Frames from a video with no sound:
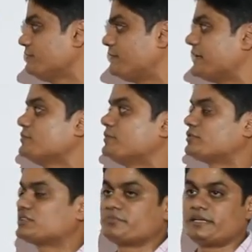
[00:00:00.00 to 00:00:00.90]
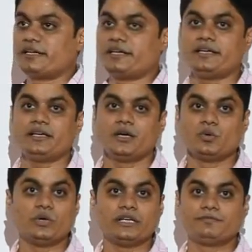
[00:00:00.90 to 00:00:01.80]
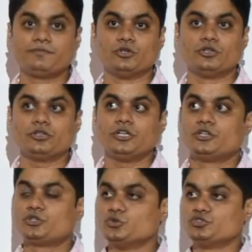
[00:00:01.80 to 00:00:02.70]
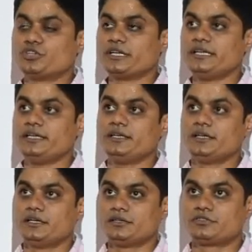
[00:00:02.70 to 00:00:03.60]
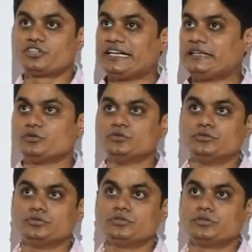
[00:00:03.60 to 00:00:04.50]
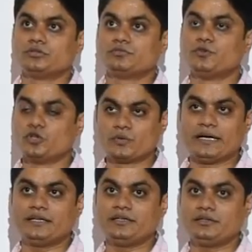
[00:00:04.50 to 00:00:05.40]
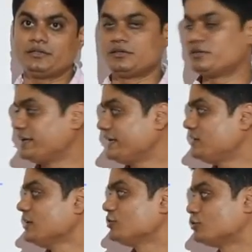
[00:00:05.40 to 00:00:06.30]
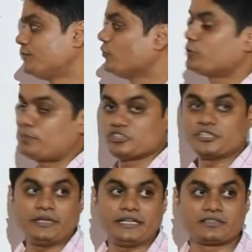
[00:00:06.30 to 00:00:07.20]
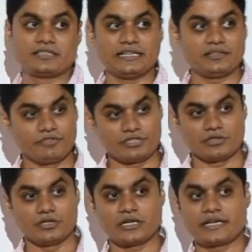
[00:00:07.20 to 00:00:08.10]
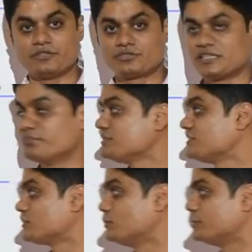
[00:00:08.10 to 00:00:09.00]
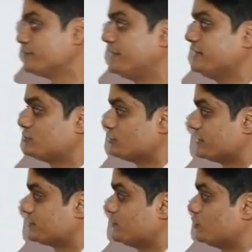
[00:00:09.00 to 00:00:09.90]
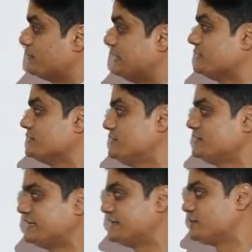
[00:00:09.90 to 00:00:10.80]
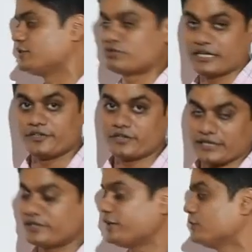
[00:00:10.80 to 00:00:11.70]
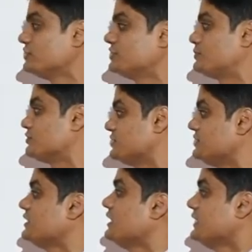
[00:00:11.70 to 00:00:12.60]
5 baro sum in 1, 4, 2, 3, 3, 2, 4, 1, right? So 4 possibilities are there, which, okay, gives sum is equal to 5. So it is 4 by 36, and you can continue this process.